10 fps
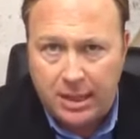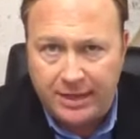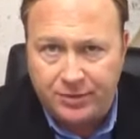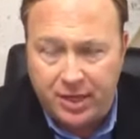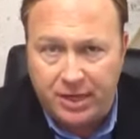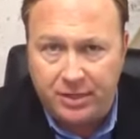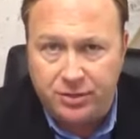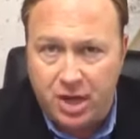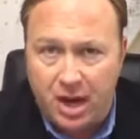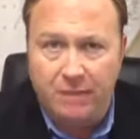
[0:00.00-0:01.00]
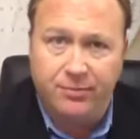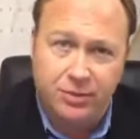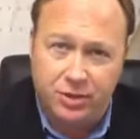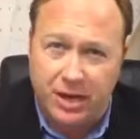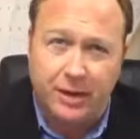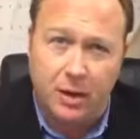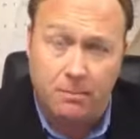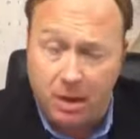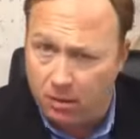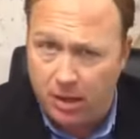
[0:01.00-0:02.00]
I said it is time for the second
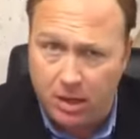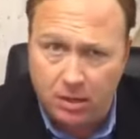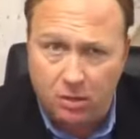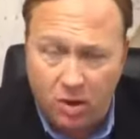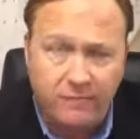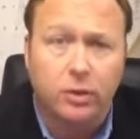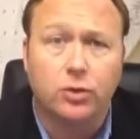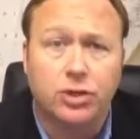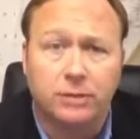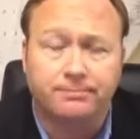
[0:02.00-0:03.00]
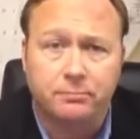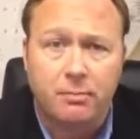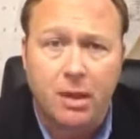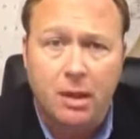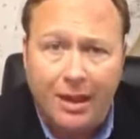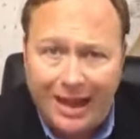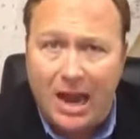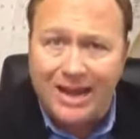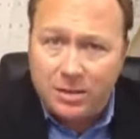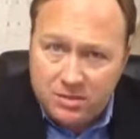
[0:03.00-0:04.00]
American Revolution,
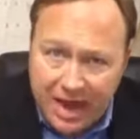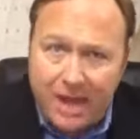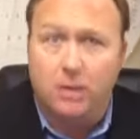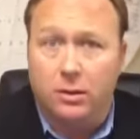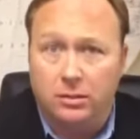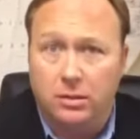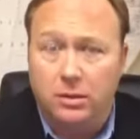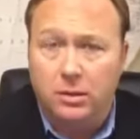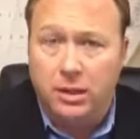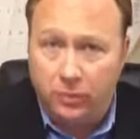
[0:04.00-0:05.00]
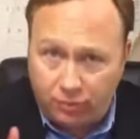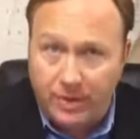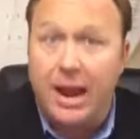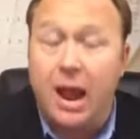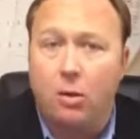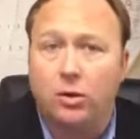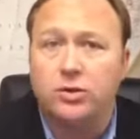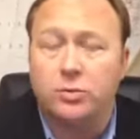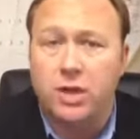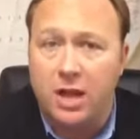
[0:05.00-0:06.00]
and I detailed in 3
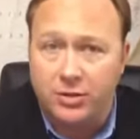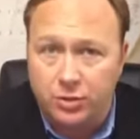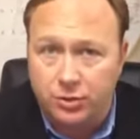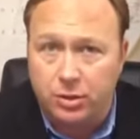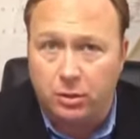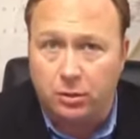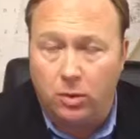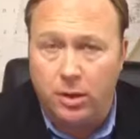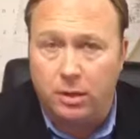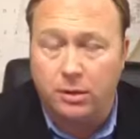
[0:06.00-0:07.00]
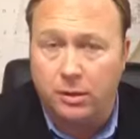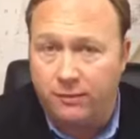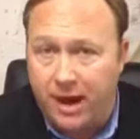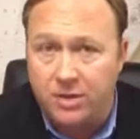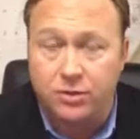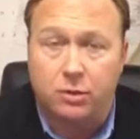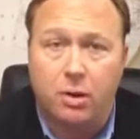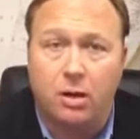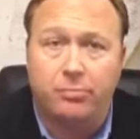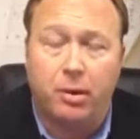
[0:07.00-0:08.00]
hours with constitutional lawyer and advisor to
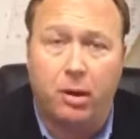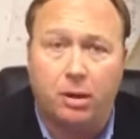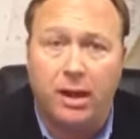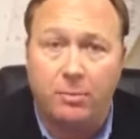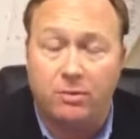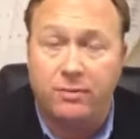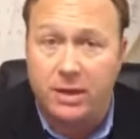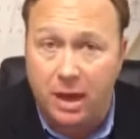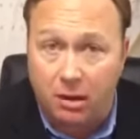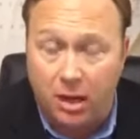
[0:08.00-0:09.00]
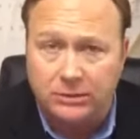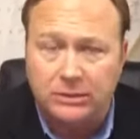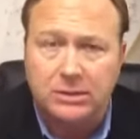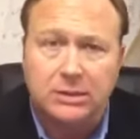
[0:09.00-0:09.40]
Ron Paul, Edwin Vieira,